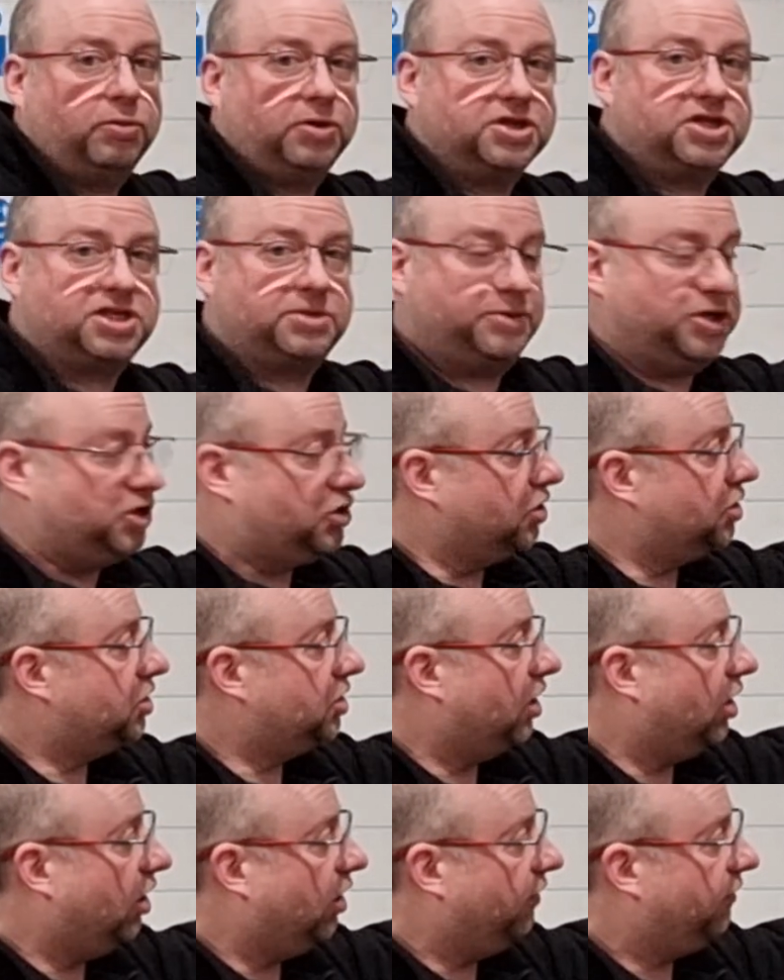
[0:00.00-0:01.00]
wants to be just
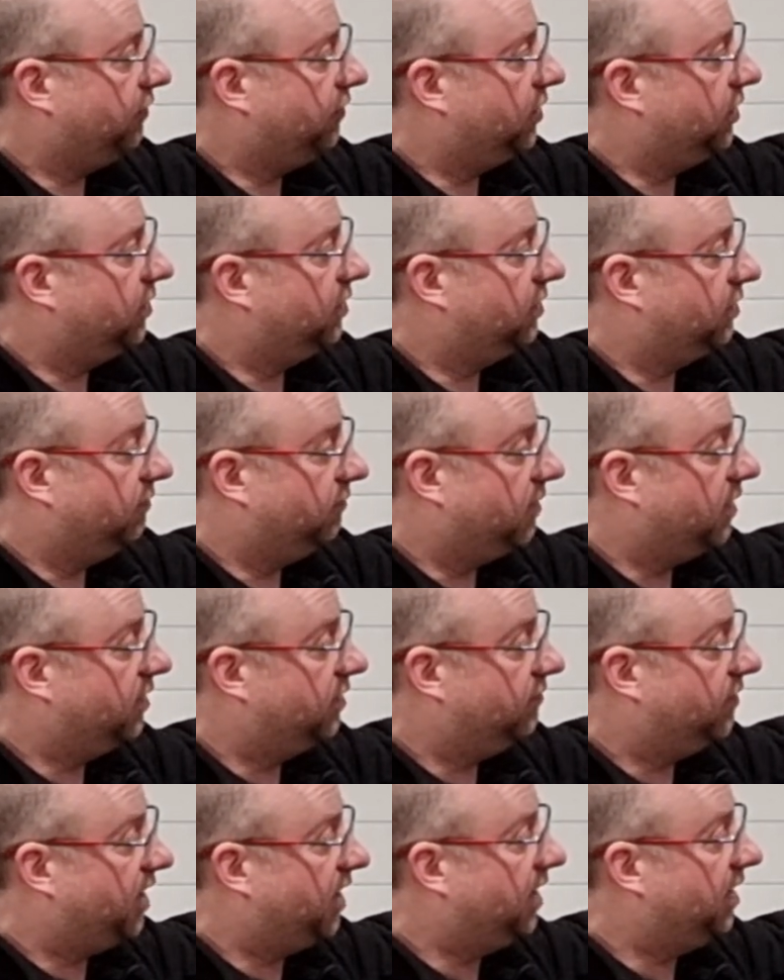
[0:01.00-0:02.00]
off
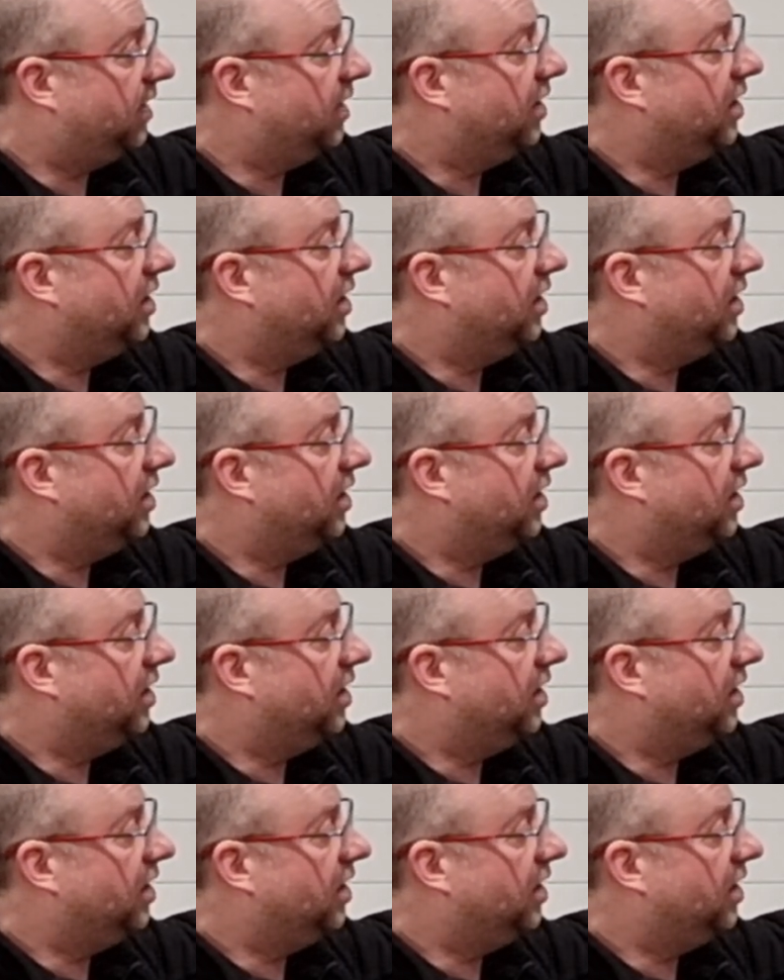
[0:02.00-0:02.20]
the very